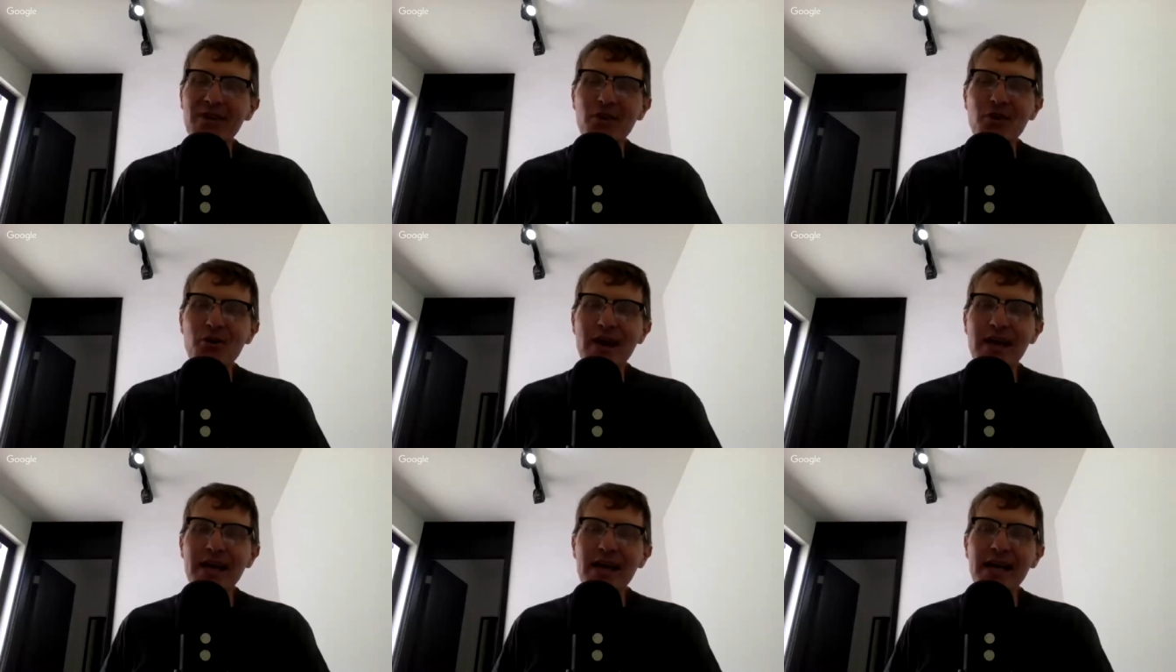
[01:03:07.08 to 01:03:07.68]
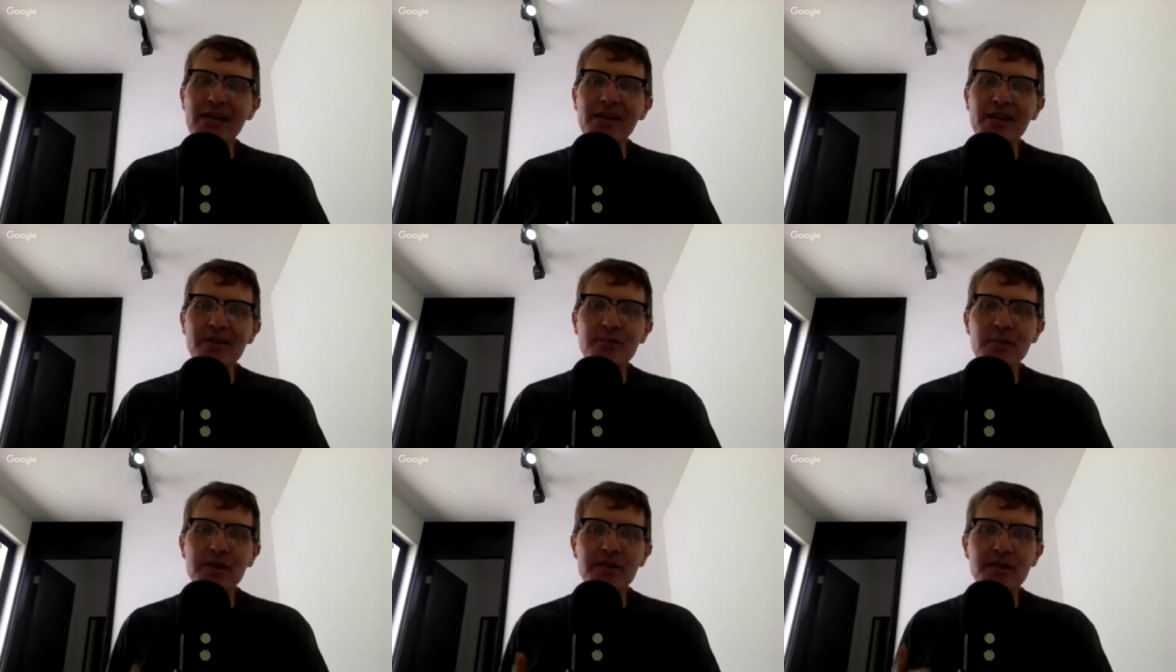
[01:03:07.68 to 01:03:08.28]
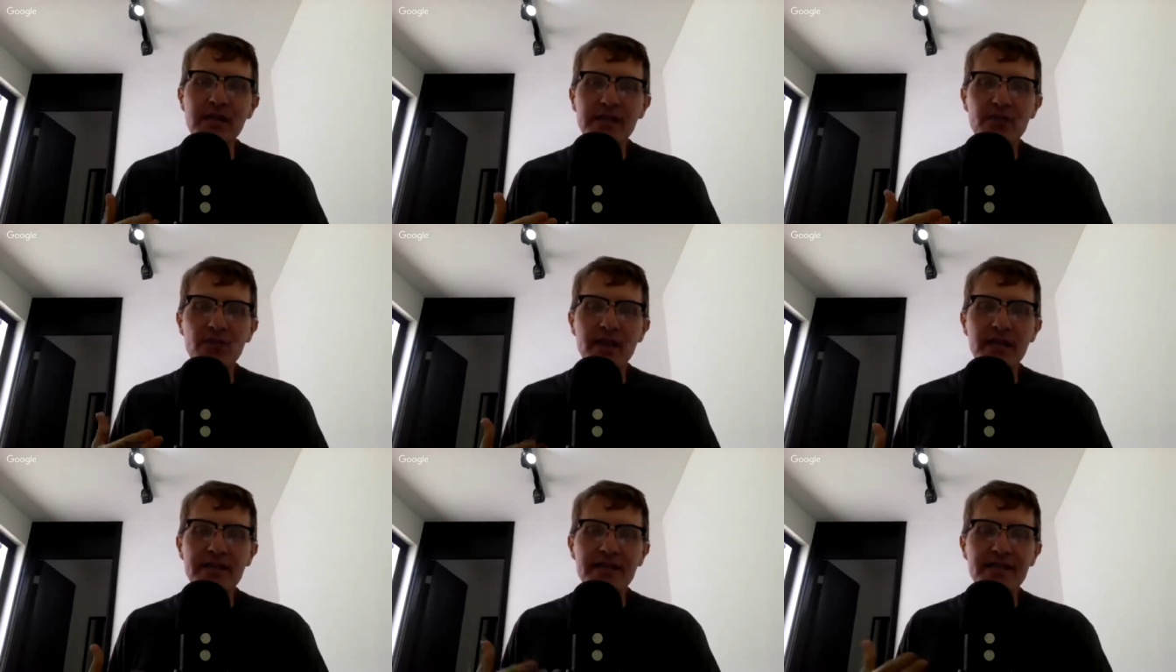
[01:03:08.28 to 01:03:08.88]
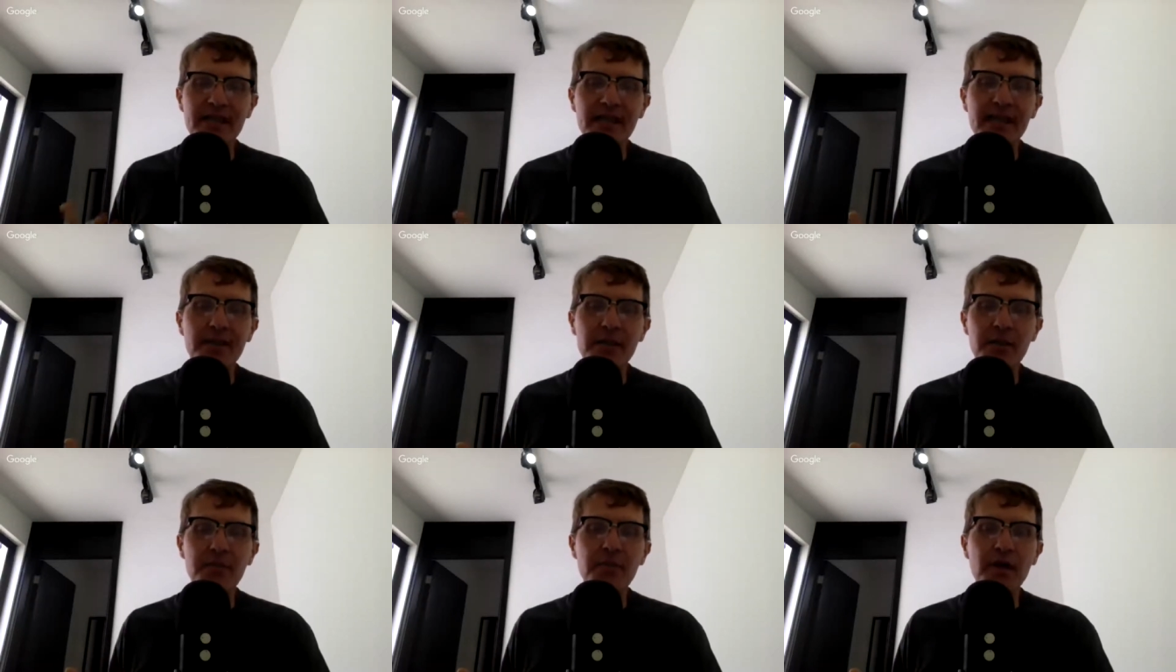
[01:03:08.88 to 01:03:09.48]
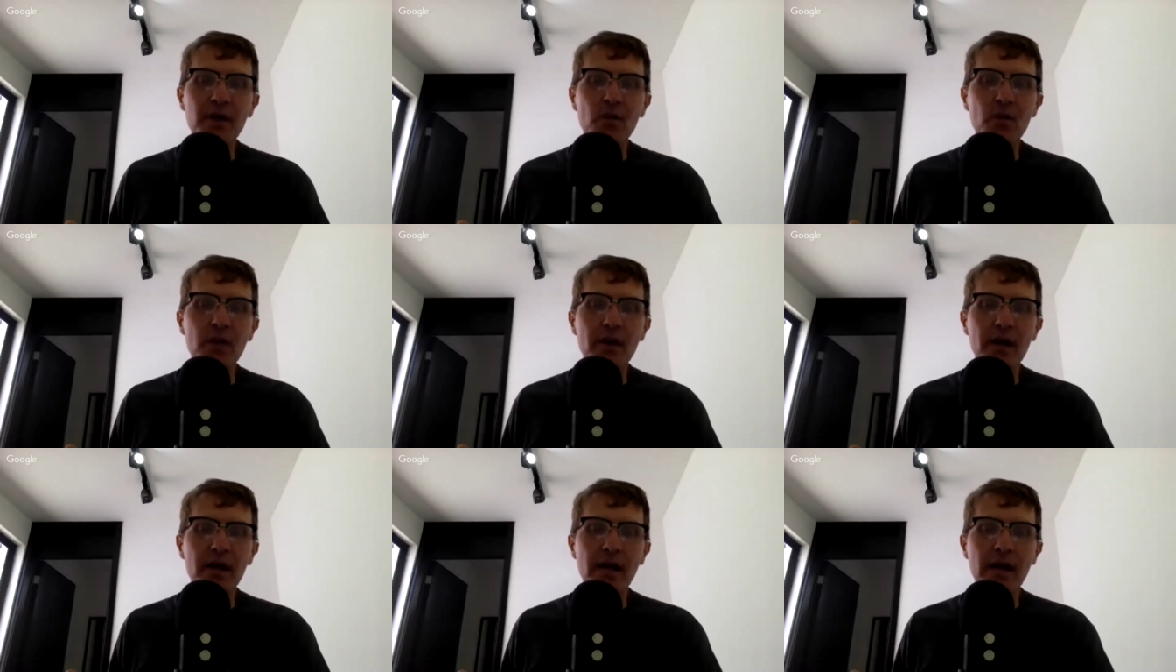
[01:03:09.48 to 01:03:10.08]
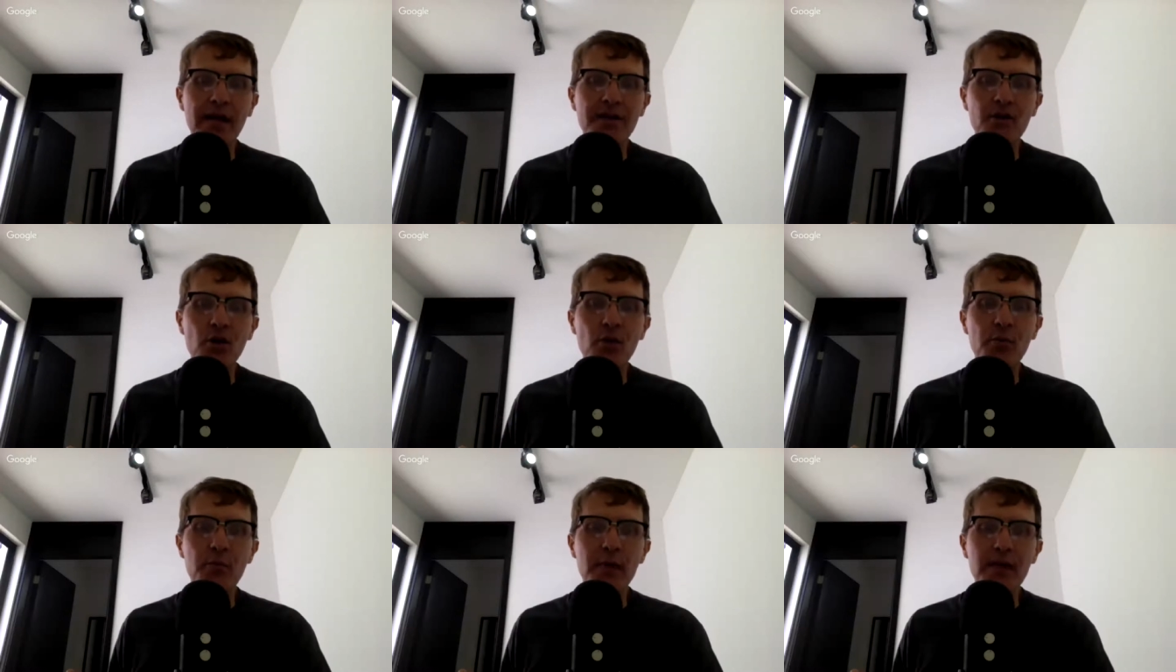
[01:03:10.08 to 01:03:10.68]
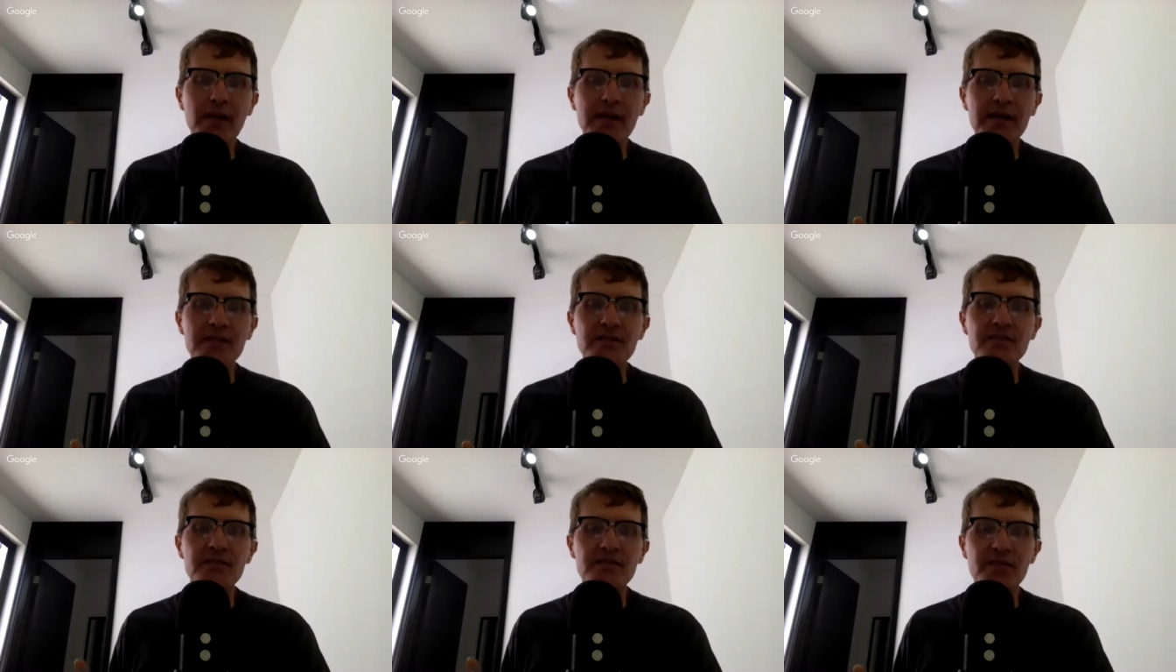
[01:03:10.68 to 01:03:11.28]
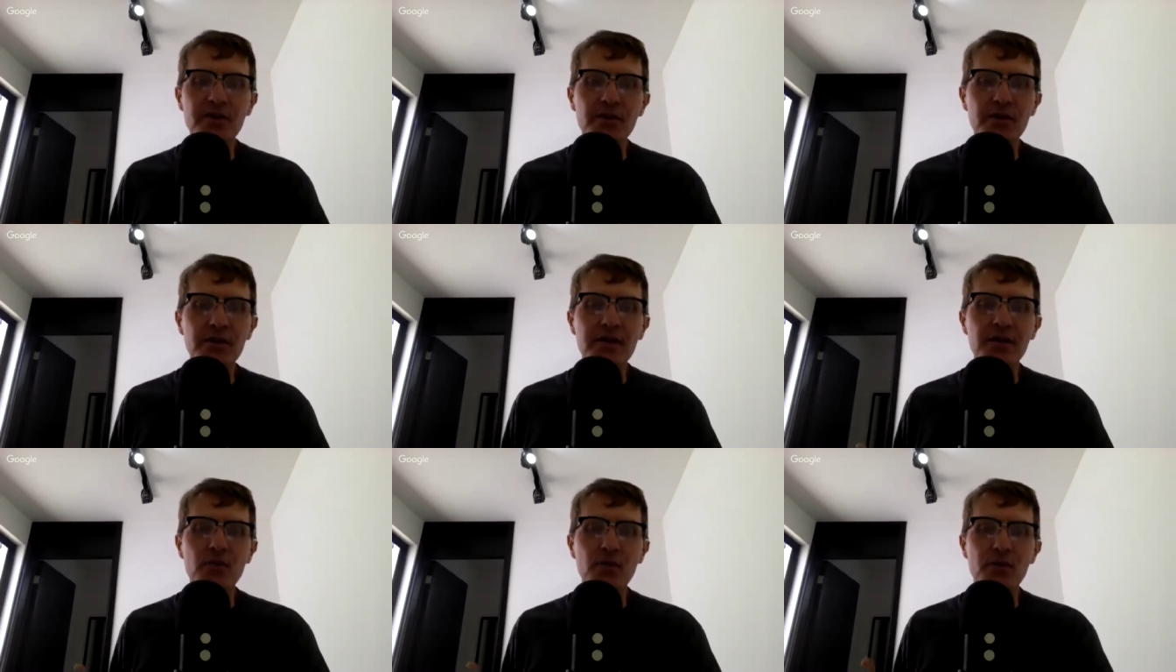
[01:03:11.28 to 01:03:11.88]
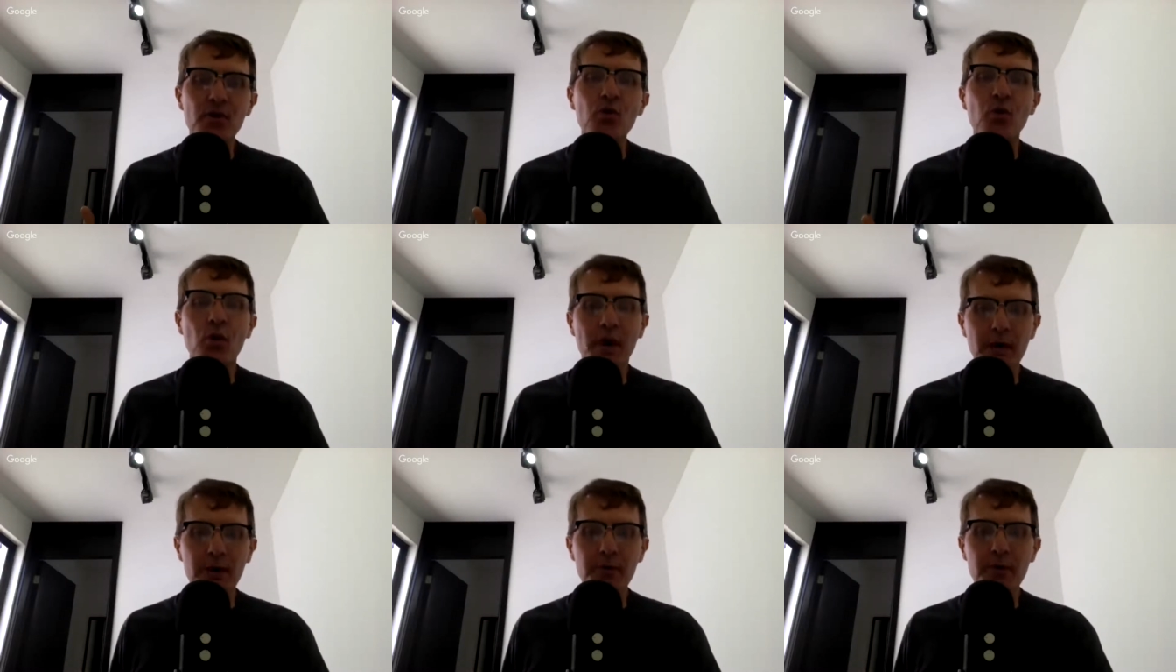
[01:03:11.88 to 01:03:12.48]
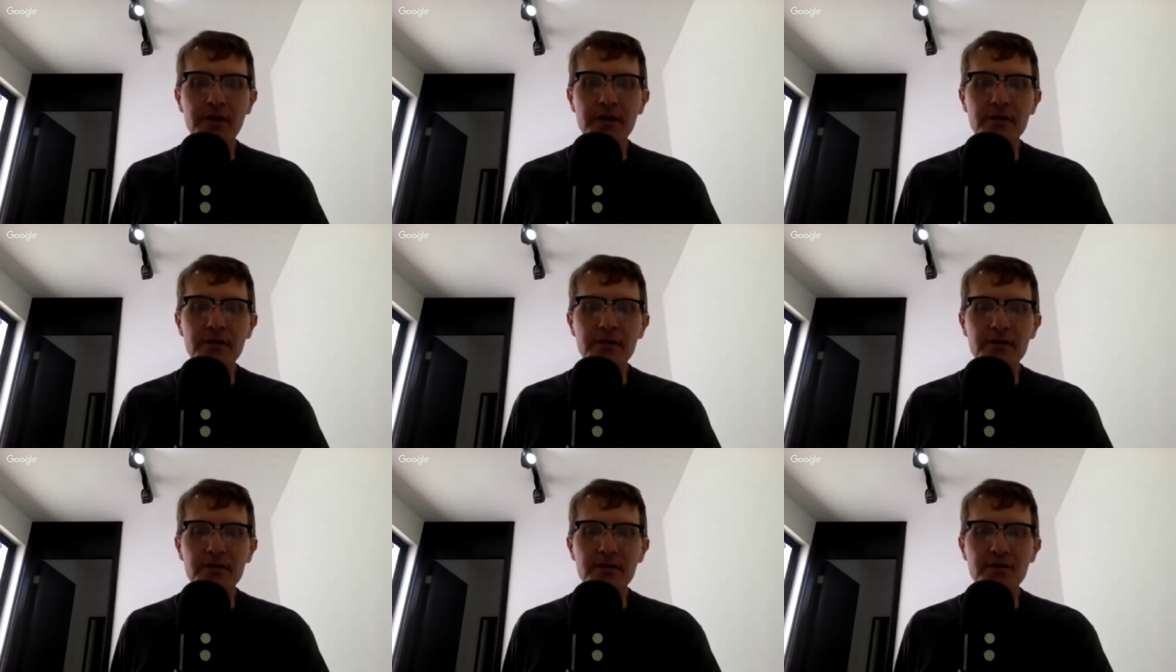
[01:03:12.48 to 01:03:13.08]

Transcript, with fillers: know, I, I as much as I try to set it up that way, I don't make it necessarily a requirement.